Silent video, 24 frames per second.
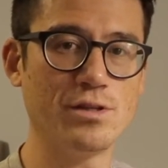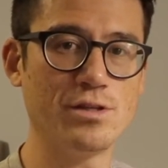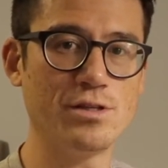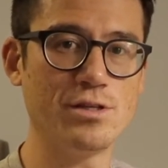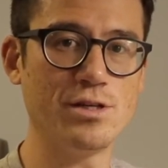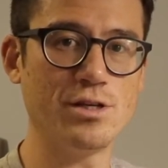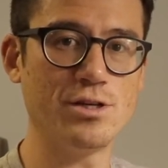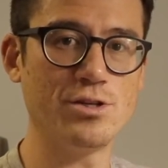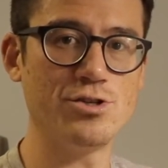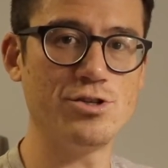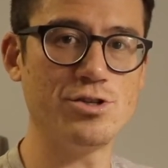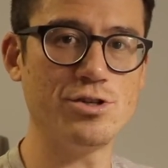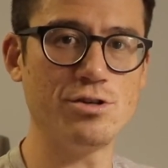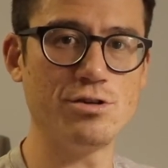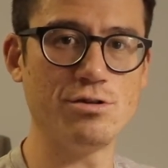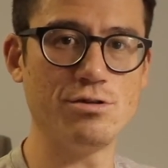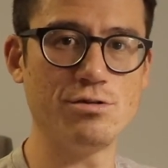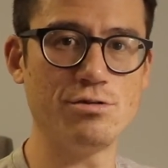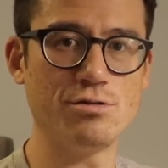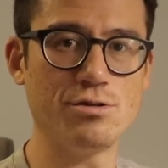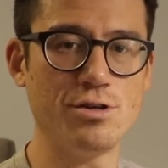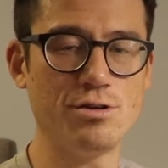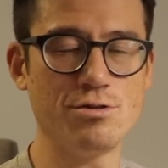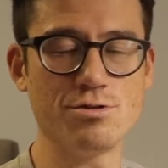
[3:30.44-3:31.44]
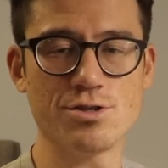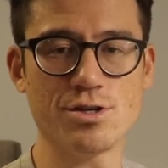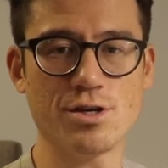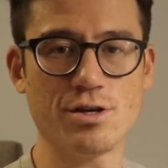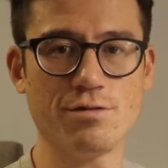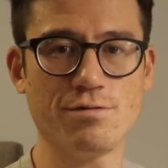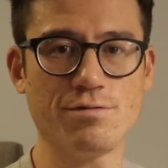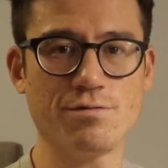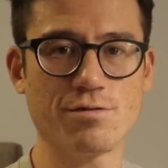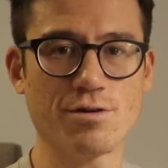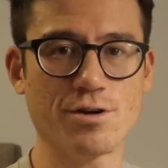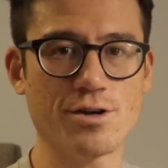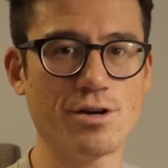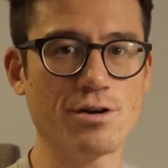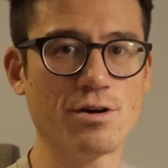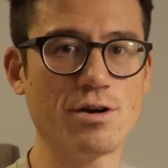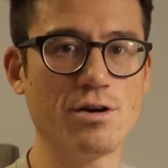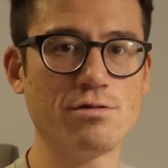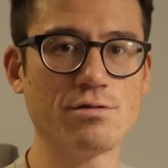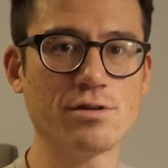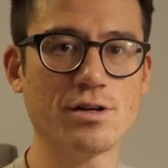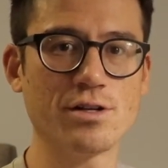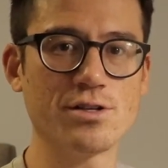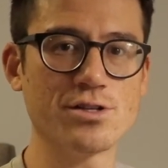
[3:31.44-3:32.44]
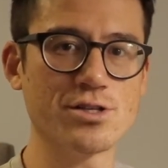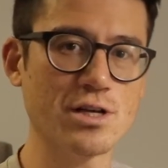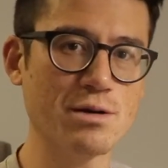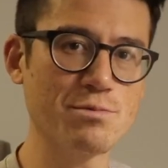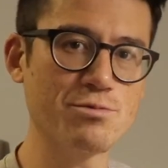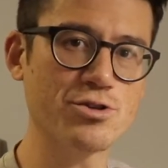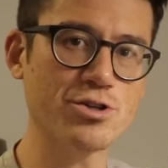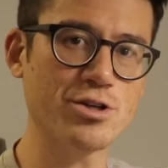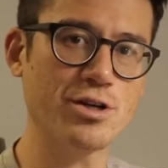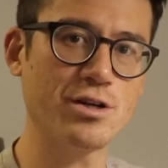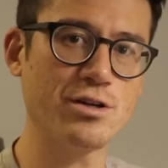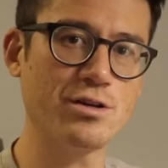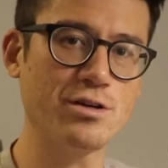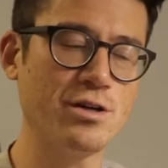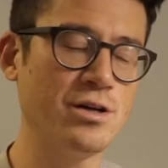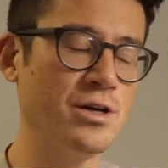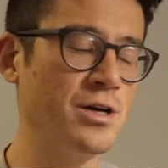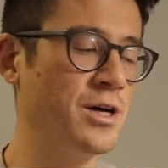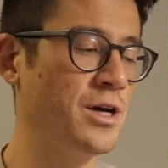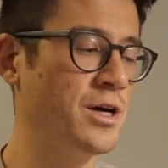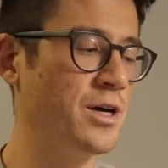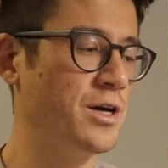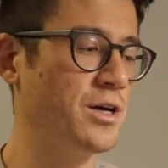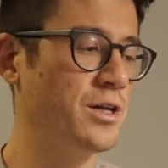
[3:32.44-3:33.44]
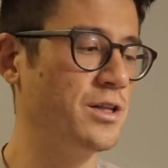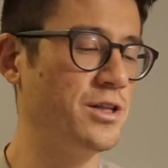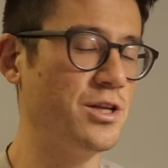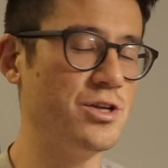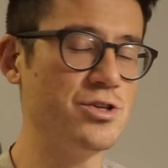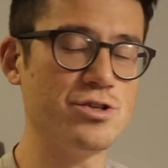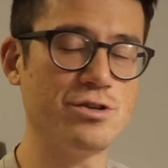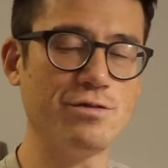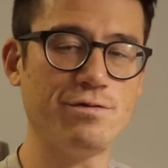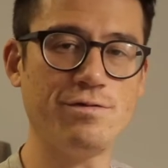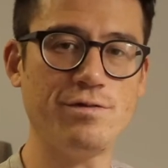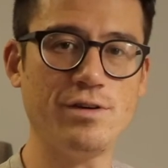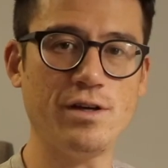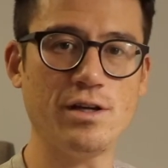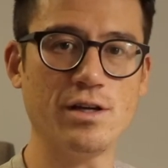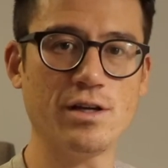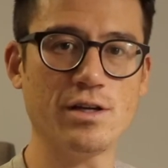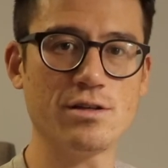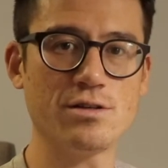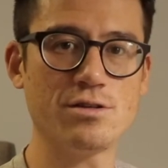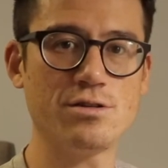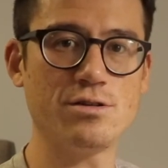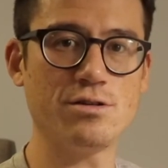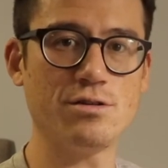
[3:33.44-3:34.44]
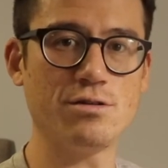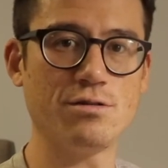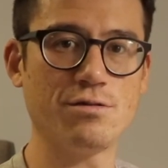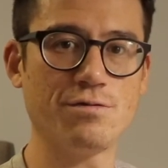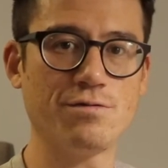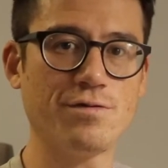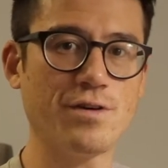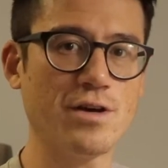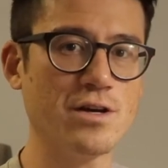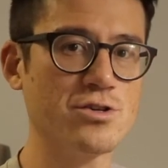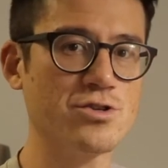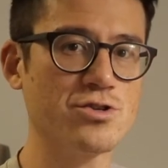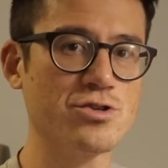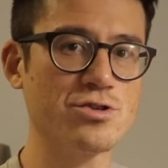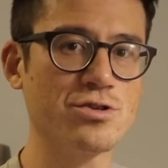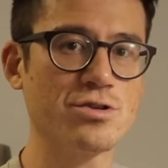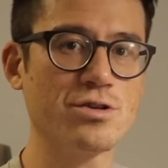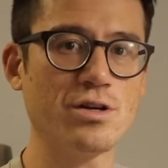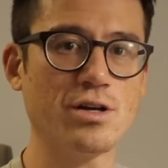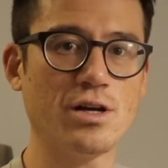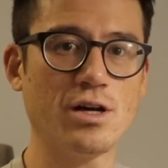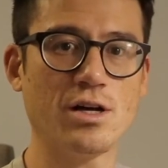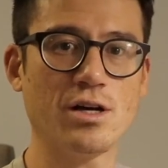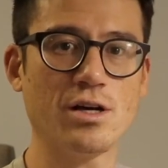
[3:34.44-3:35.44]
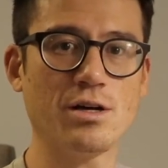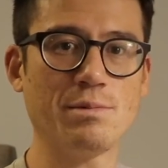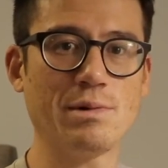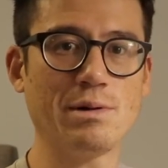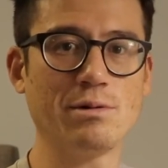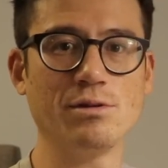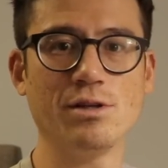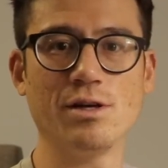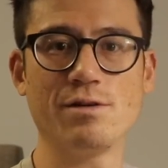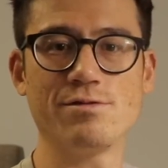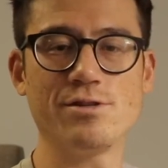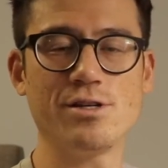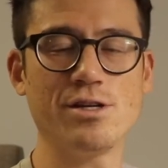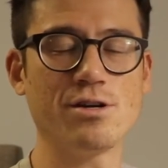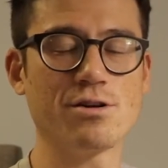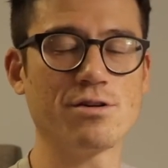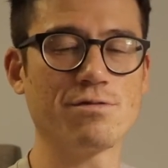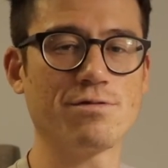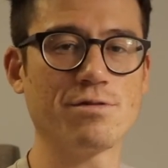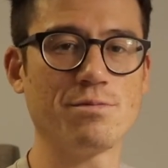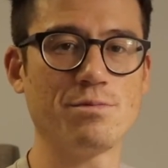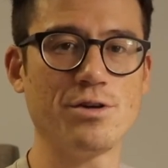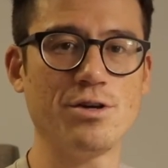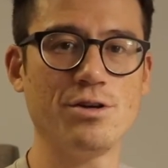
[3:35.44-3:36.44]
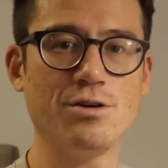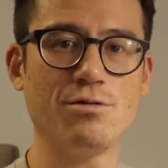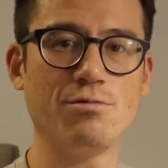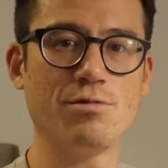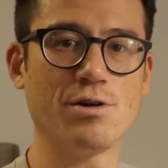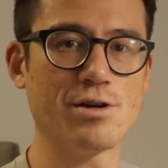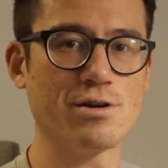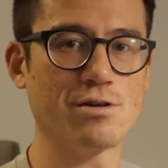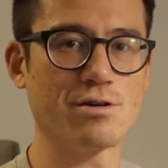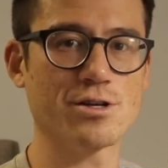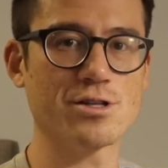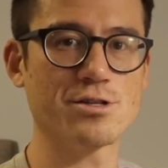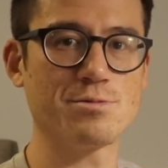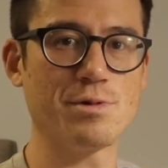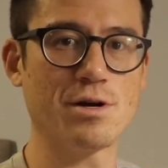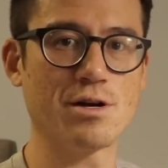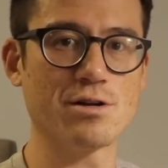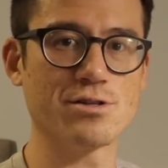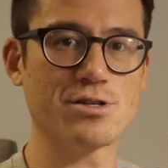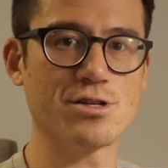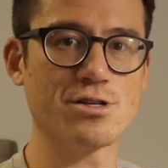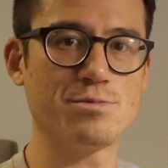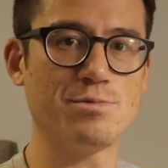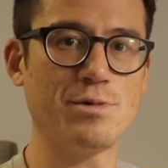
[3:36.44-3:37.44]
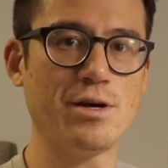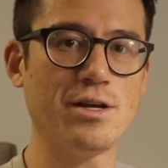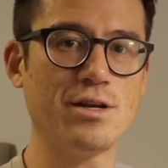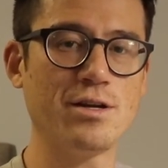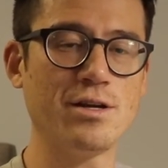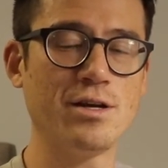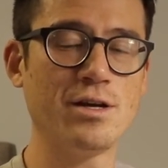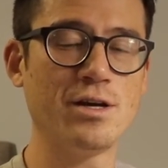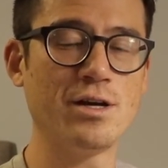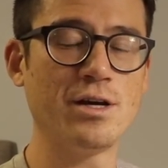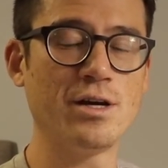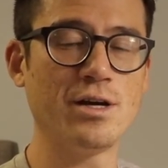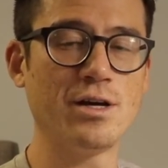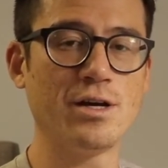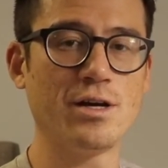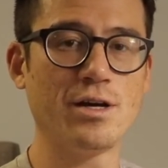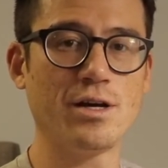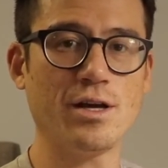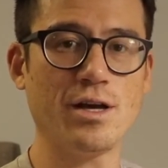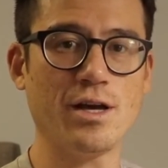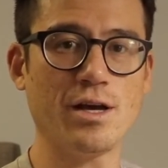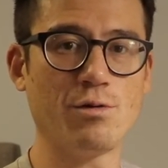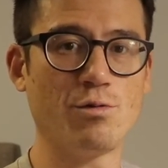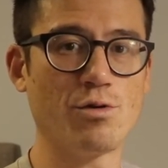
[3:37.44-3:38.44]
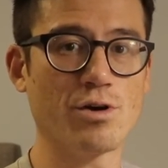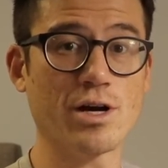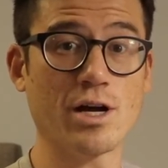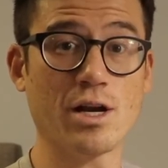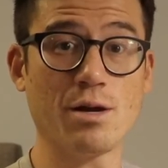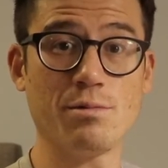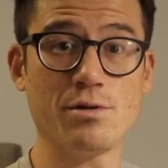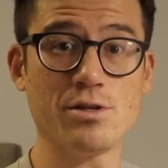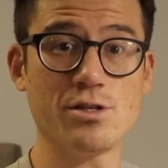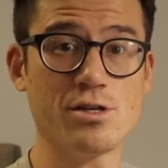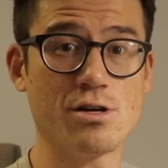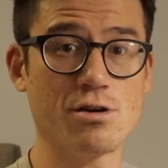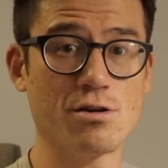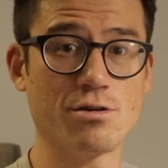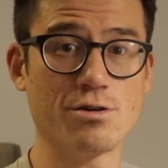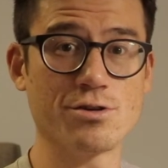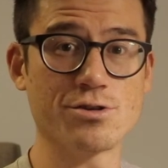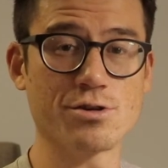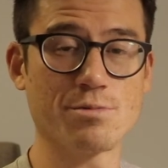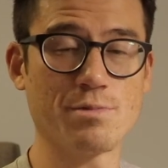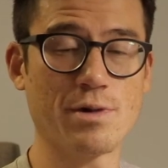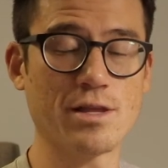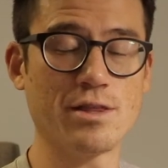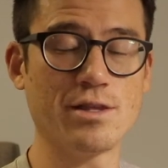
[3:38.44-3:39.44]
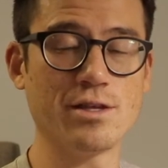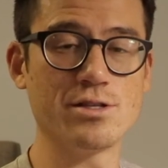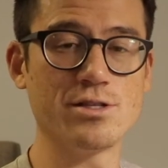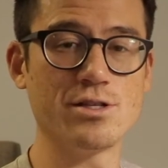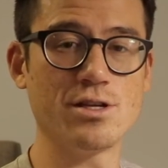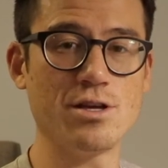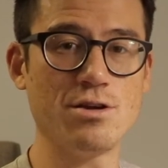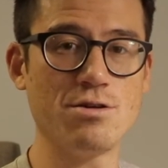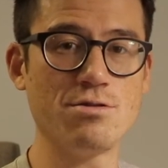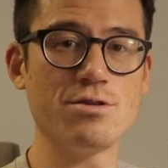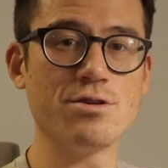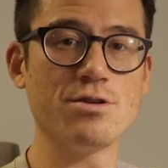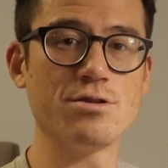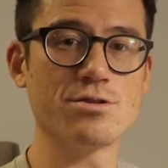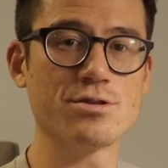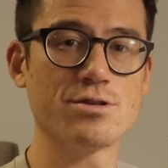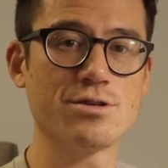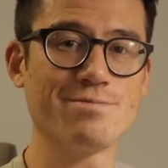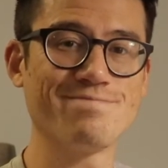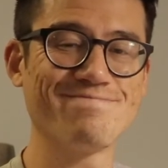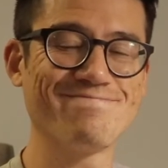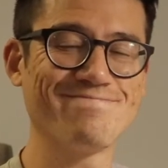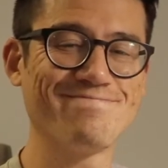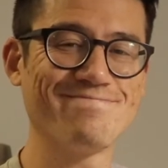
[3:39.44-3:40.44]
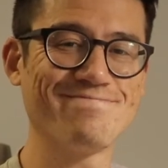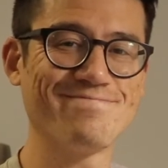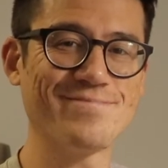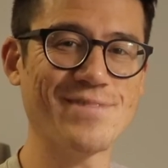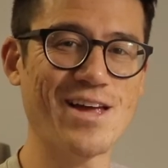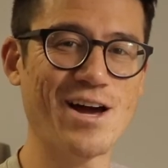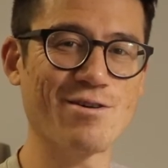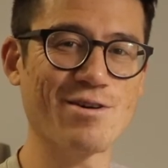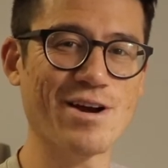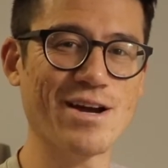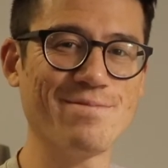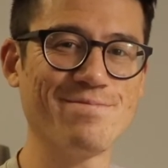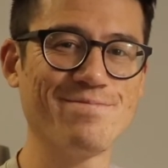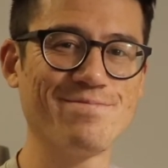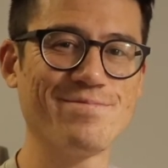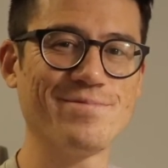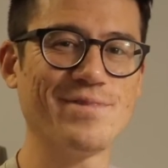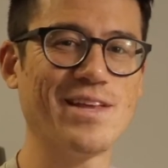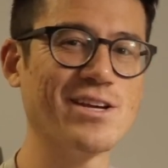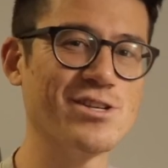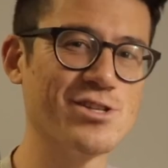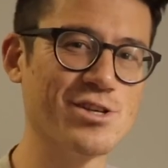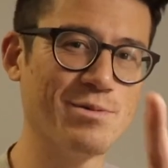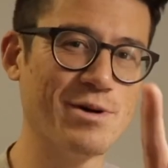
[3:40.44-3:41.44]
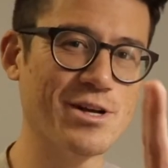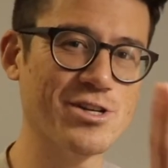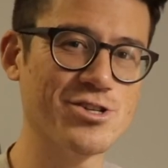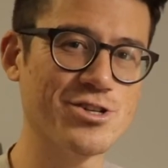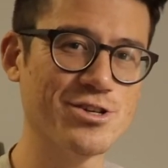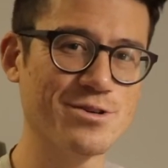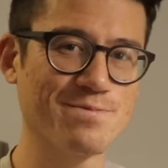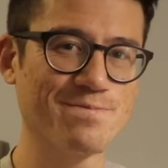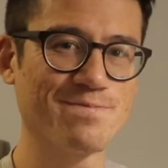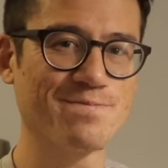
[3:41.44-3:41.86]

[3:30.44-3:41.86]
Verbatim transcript: Did you use it for your own consumption? Did you feed it to fish? I would love to hear from you what your experience has been and what kind of materials or methods that you used. All right, thanks so much.